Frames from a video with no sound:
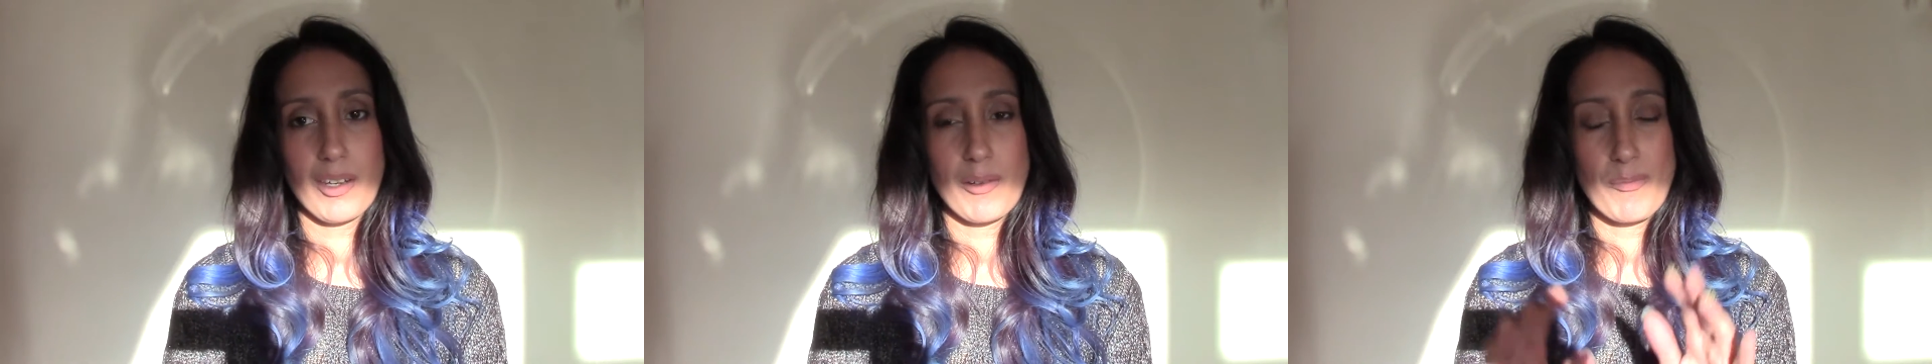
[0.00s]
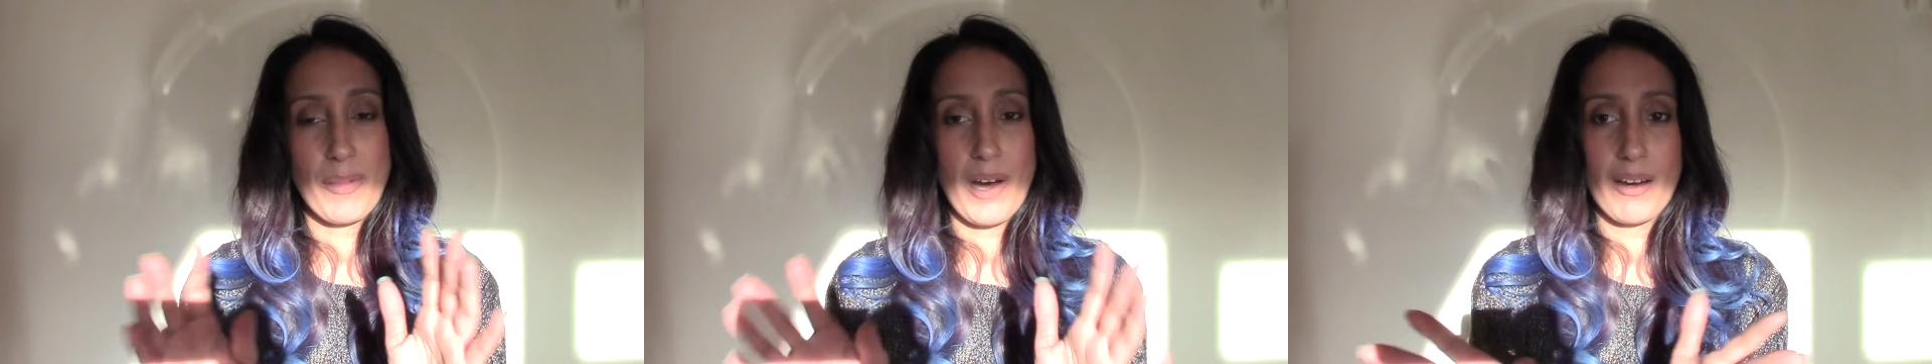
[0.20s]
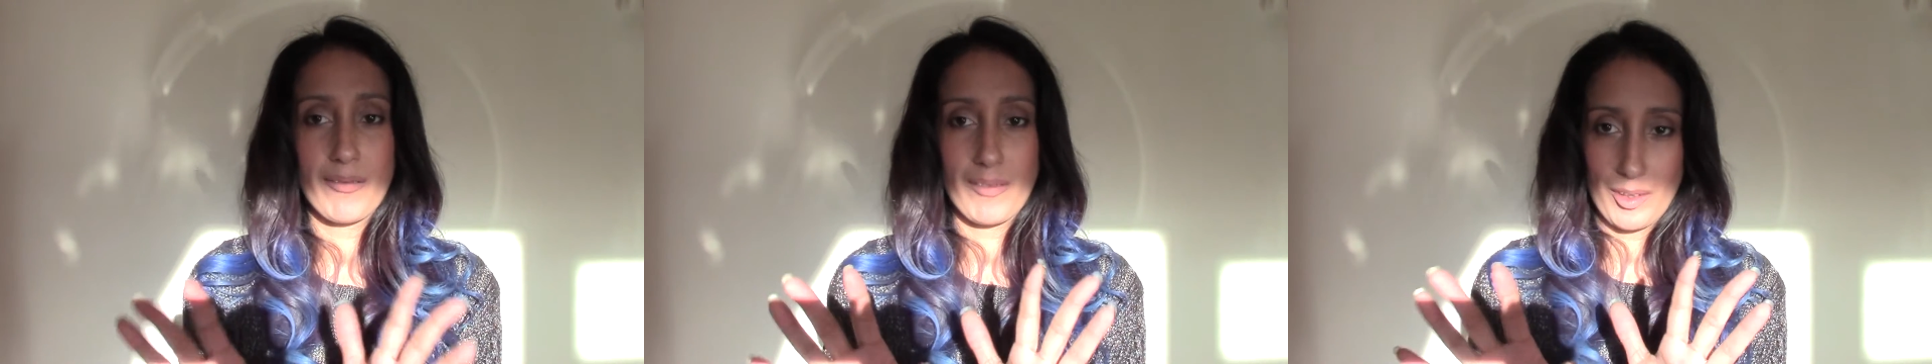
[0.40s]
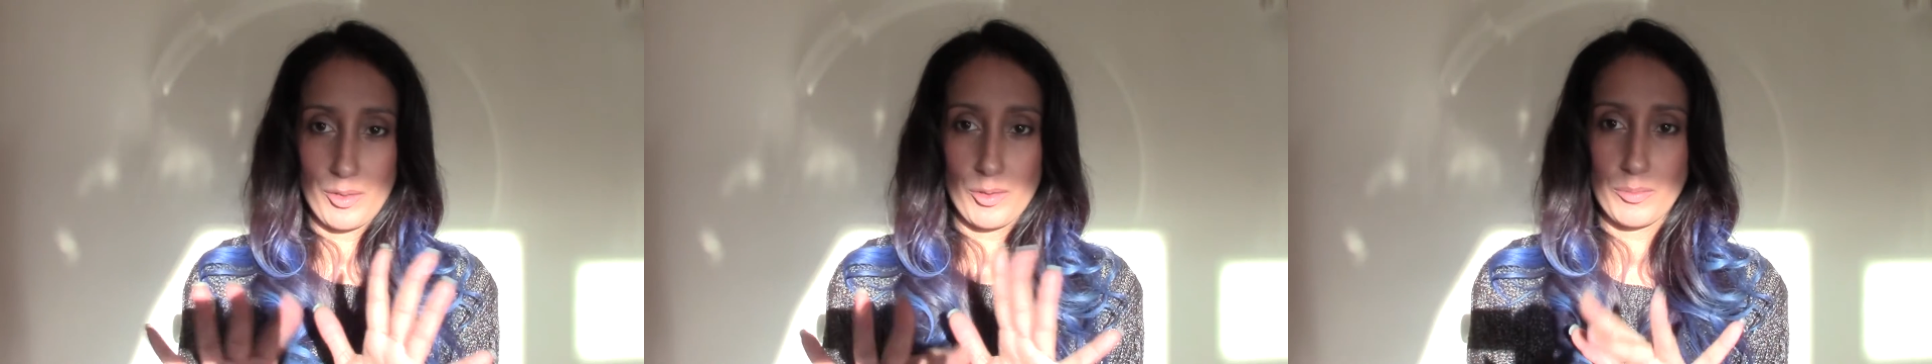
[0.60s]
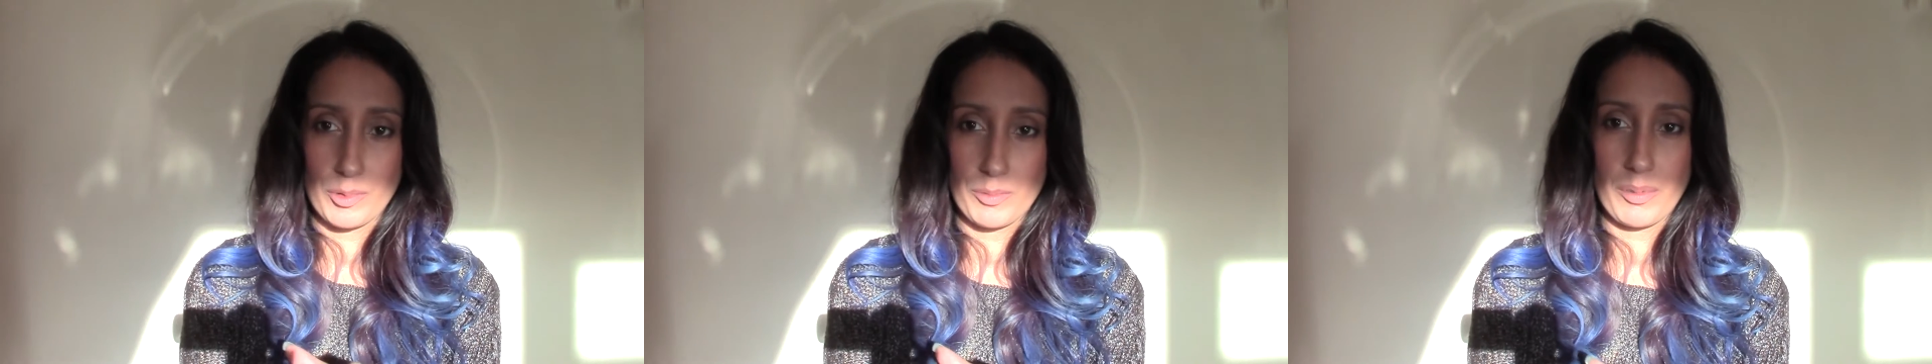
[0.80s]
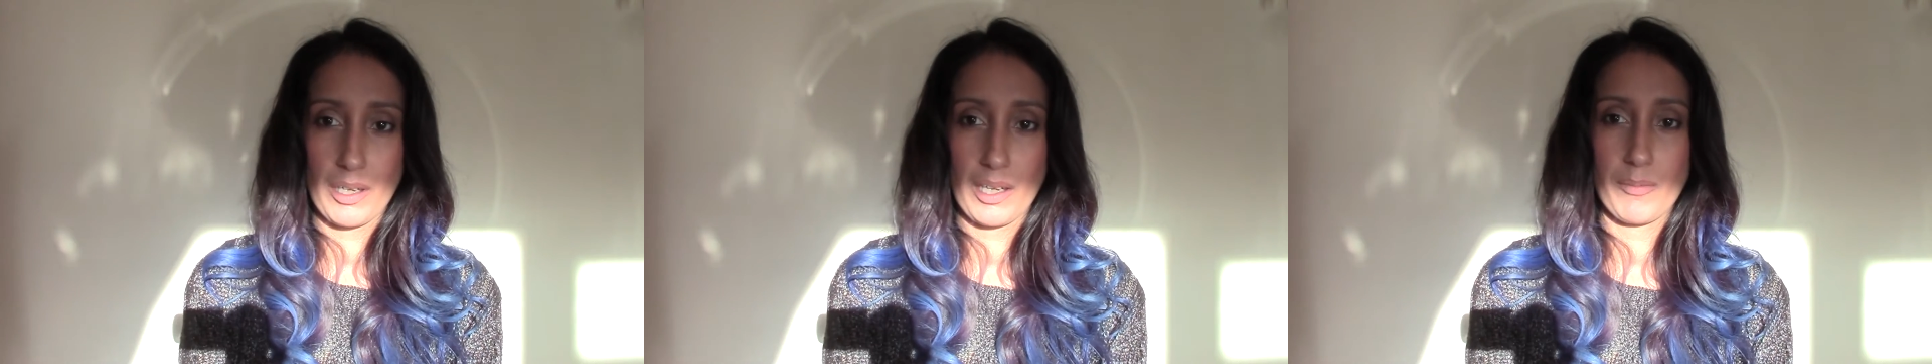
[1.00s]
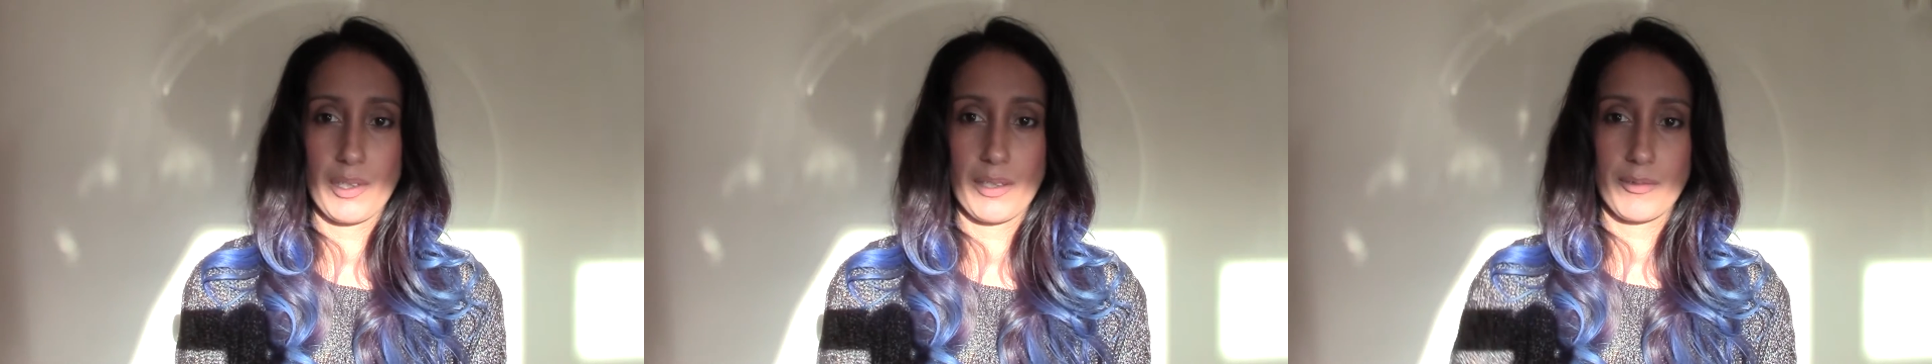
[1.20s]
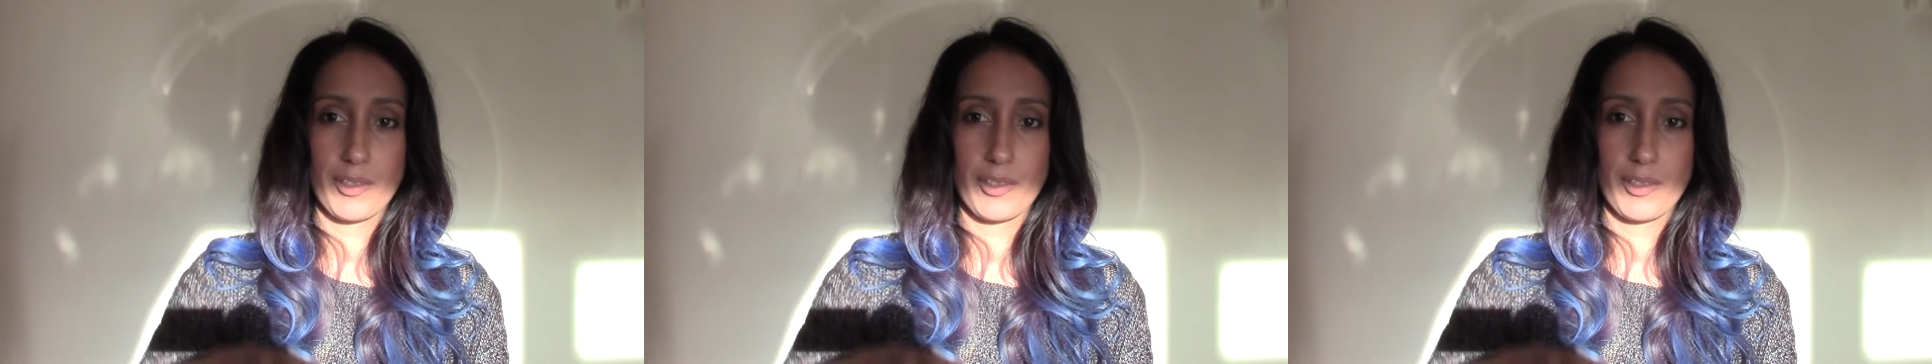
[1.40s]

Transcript: above the normal premium.